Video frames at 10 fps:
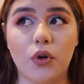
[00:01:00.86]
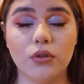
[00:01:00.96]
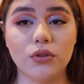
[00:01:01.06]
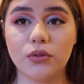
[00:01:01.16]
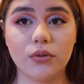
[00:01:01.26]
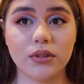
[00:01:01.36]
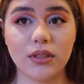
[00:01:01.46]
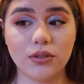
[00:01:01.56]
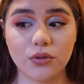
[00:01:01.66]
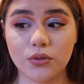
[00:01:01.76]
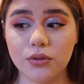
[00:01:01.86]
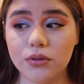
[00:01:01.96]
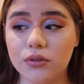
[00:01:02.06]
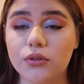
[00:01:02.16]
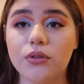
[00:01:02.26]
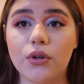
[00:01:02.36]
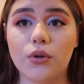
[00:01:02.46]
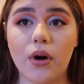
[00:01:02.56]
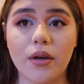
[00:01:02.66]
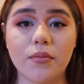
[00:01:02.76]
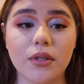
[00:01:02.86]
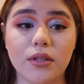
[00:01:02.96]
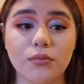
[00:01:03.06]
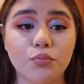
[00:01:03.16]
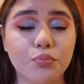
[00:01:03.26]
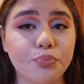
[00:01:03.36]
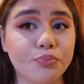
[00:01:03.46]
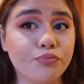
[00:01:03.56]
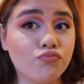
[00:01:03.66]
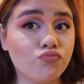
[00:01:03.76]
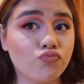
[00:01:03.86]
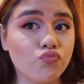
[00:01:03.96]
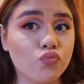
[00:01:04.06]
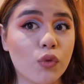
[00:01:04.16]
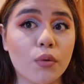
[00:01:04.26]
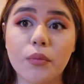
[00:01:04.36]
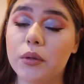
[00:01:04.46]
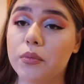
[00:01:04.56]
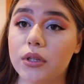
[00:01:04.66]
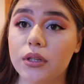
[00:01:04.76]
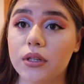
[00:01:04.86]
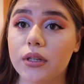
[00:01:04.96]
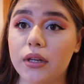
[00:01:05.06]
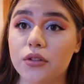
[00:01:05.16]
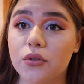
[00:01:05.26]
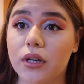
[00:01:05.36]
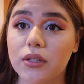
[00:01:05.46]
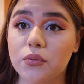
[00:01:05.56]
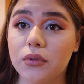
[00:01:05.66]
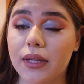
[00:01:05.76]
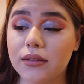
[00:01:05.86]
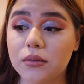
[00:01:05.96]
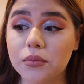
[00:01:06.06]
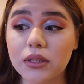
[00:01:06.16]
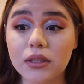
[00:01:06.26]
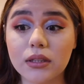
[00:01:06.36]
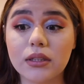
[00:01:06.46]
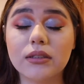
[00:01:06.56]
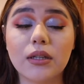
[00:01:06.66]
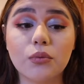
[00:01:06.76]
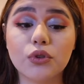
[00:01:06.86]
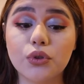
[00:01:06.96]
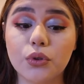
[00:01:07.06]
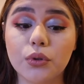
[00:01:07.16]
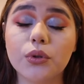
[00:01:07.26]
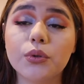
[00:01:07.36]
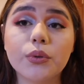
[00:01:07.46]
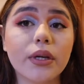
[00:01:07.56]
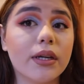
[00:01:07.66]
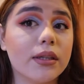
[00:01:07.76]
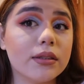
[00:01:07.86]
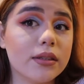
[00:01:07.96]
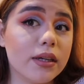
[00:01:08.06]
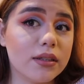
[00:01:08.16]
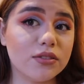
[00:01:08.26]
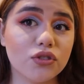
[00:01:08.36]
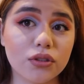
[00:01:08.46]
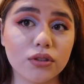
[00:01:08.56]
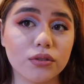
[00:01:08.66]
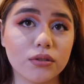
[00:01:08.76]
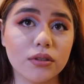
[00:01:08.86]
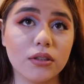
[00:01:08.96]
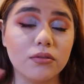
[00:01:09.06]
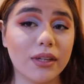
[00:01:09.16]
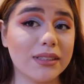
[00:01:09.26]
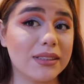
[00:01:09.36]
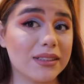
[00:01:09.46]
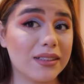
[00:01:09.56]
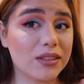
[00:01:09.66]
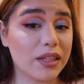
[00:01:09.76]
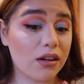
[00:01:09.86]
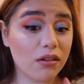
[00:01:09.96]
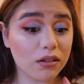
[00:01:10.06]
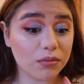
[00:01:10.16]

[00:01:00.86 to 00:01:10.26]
also essentials, so I mean, maybe you guys will like some things I will show you. And yeah, let's just, enough ranting, let's get on.